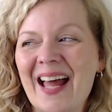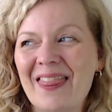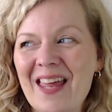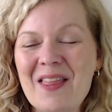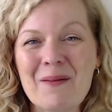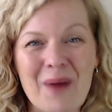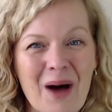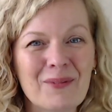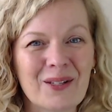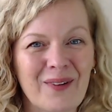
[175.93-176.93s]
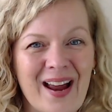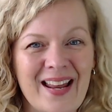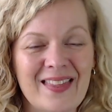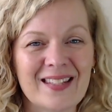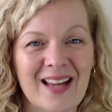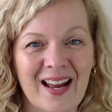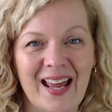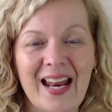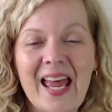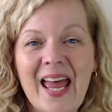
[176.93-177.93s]
I think the moms are writing the
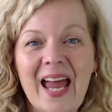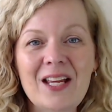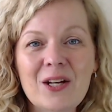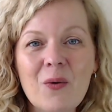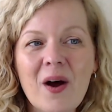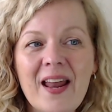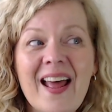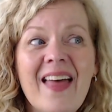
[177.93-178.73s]
sonnet. And you know what?